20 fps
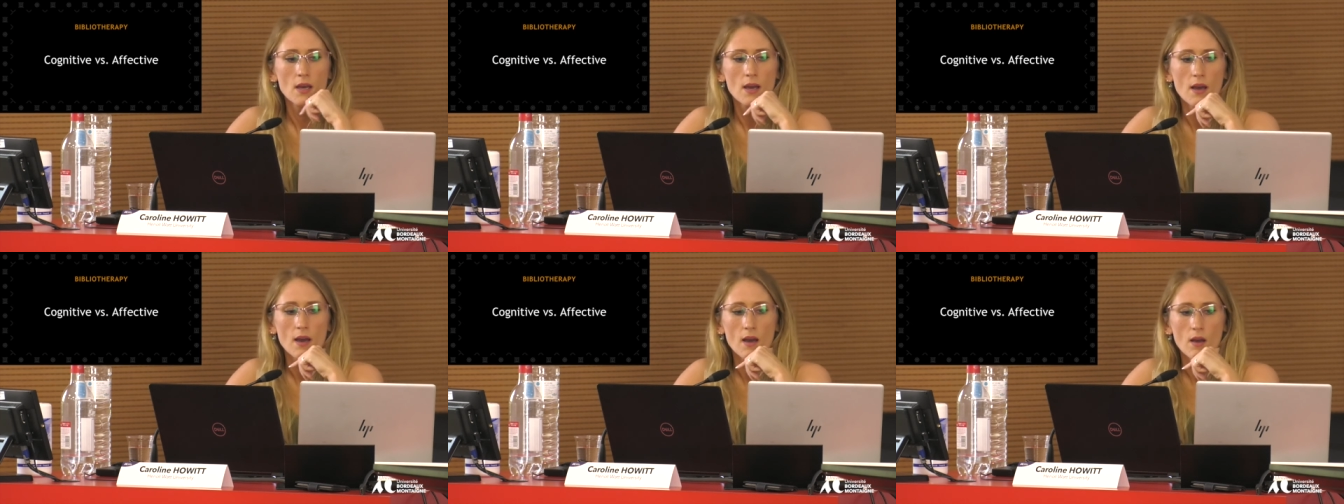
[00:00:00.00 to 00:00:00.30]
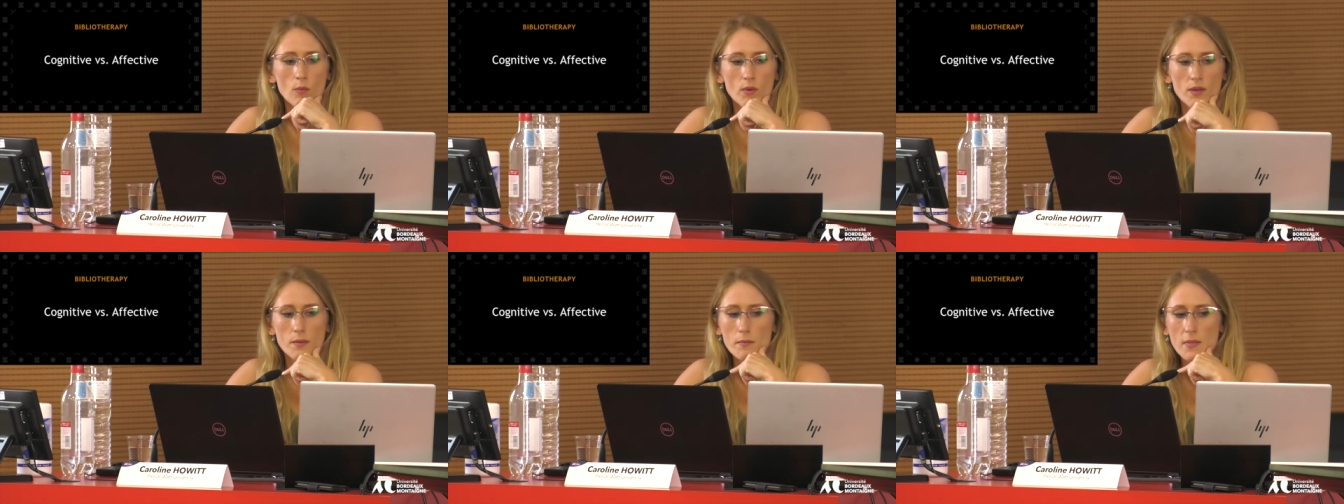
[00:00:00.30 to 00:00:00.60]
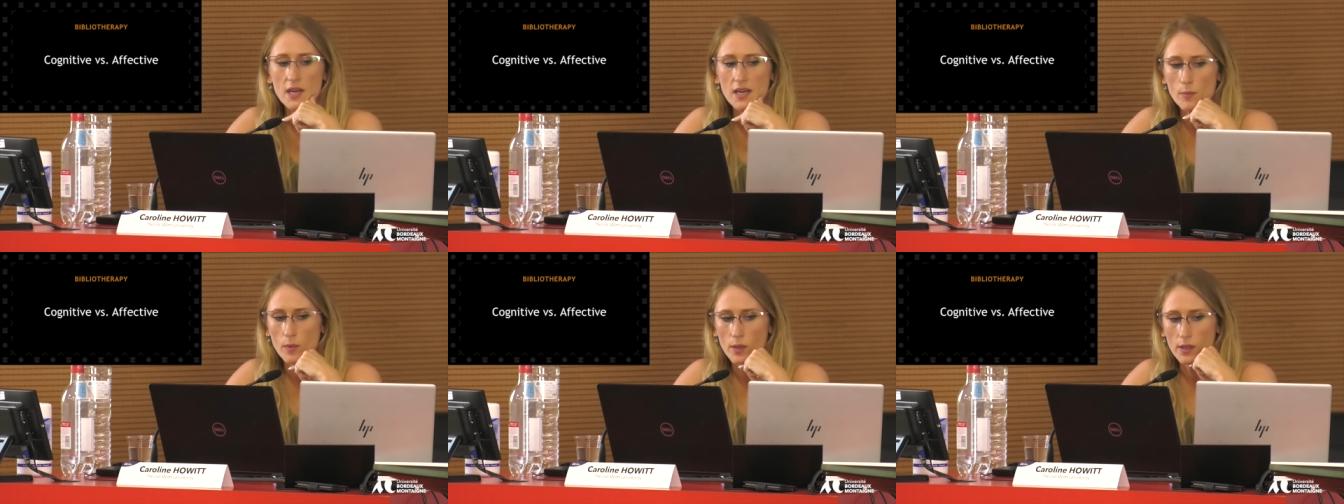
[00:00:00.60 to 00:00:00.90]
with
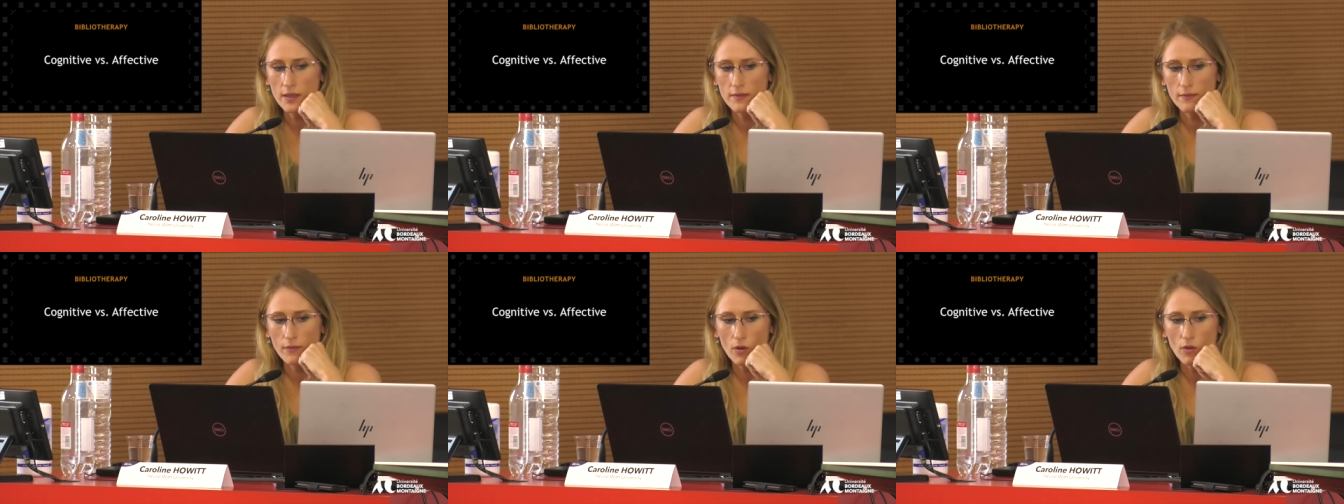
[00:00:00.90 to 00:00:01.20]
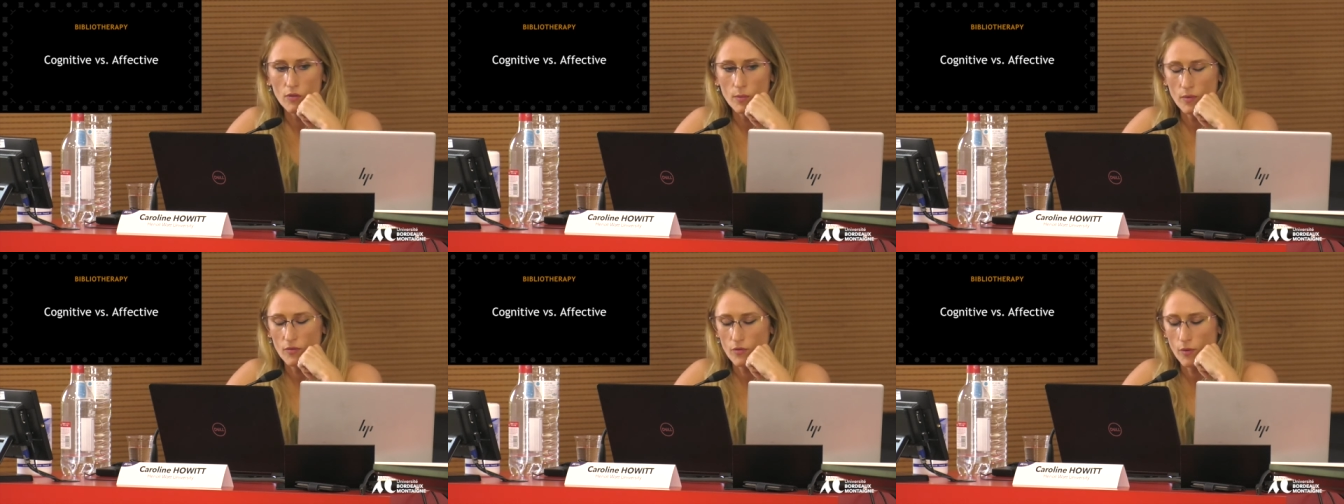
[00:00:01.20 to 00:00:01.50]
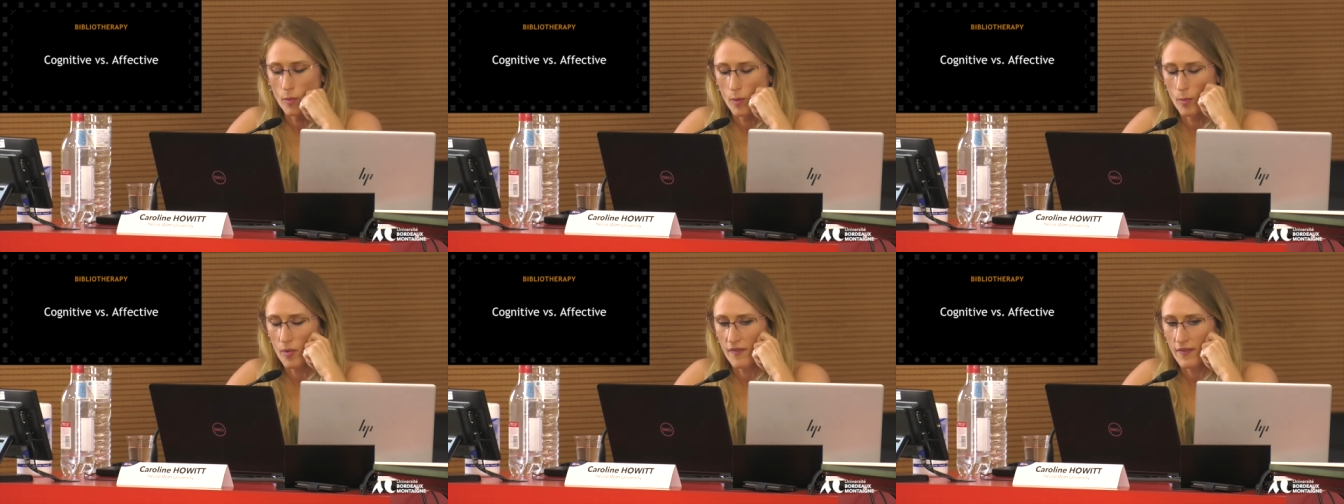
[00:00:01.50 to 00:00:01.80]
minimal involvement
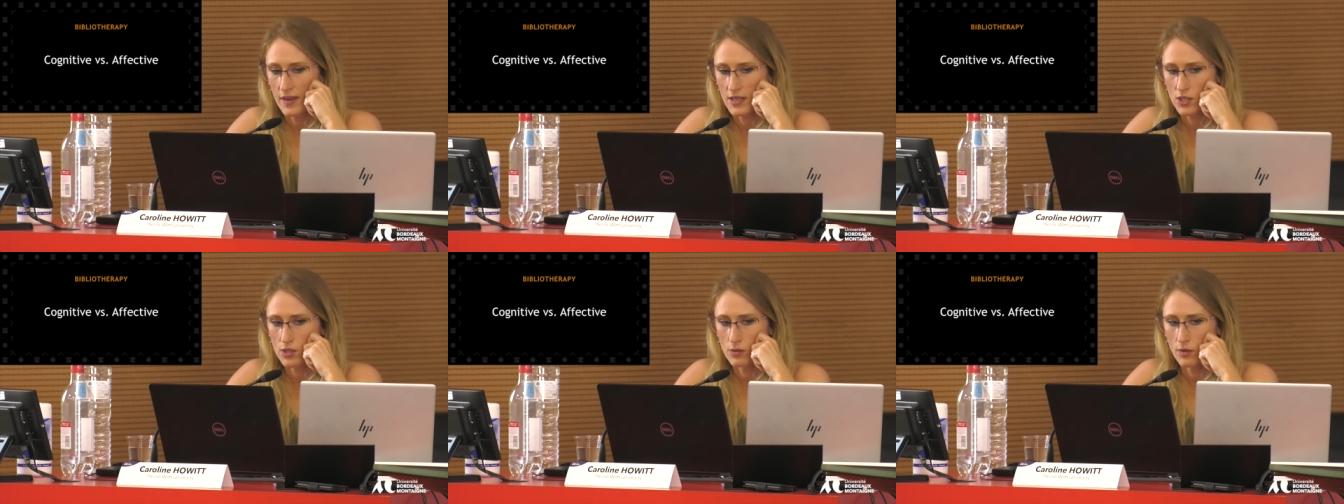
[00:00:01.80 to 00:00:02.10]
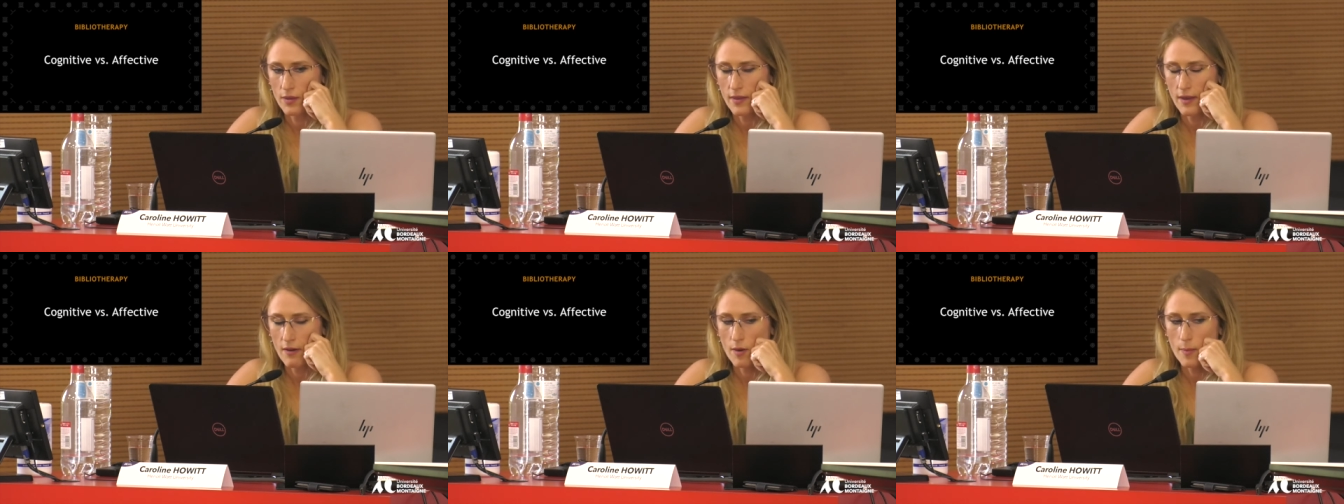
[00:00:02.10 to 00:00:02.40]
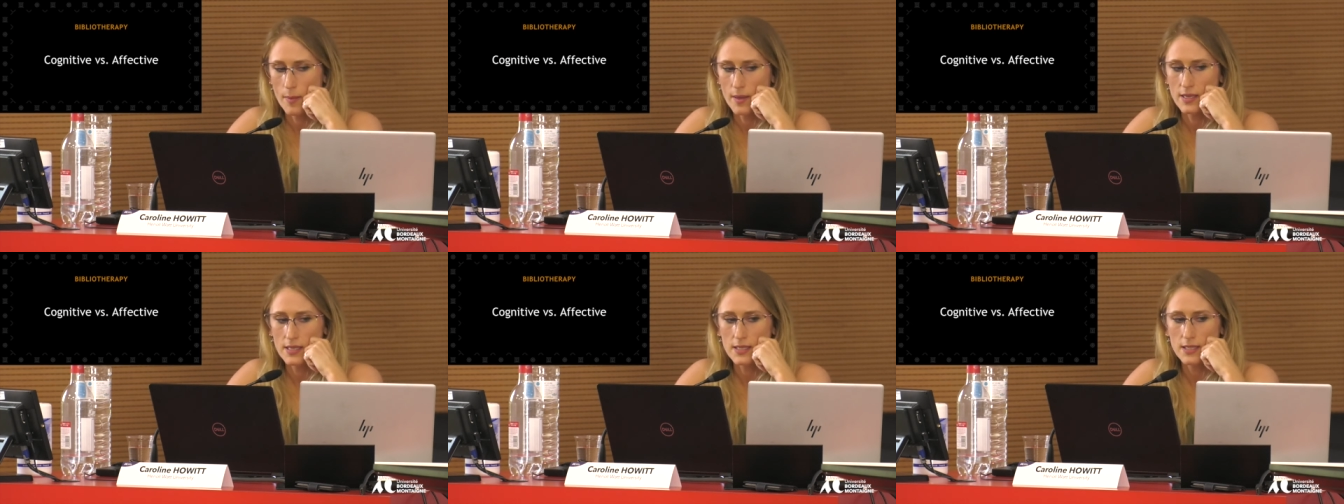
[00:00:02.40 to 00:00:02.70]
from a professional
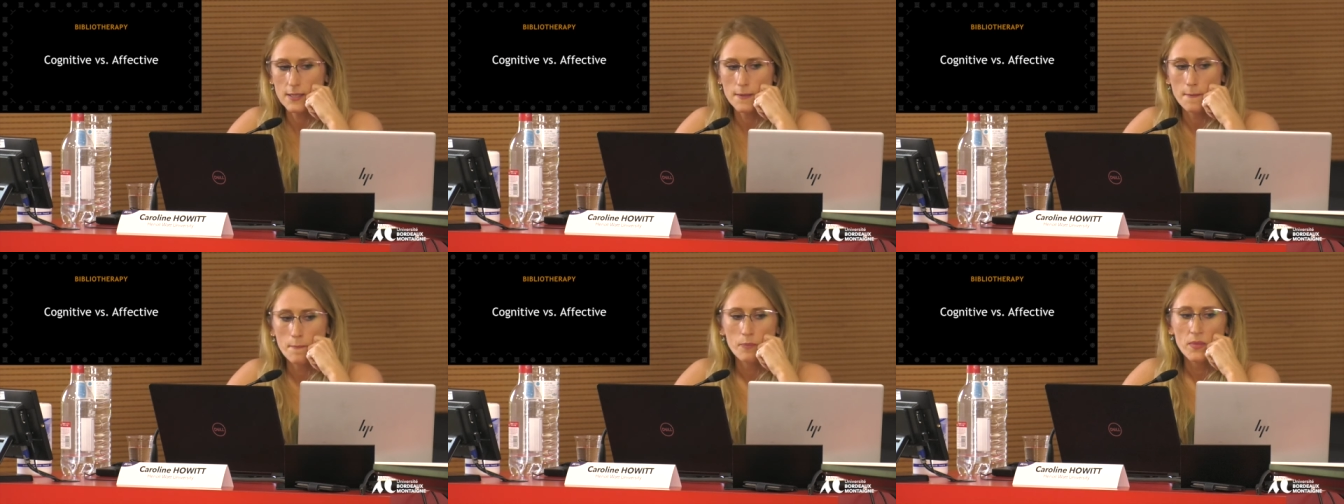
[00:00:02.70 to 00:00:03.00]
therapist.